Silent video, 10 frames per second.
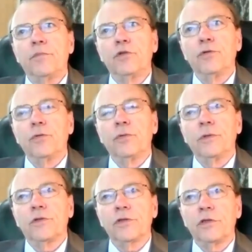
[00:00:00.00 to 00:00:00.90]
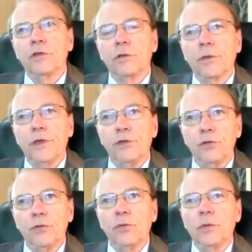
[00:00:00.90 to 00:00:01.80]
to secure a
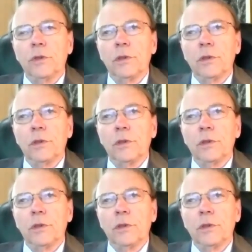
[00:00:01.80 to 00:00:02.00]
new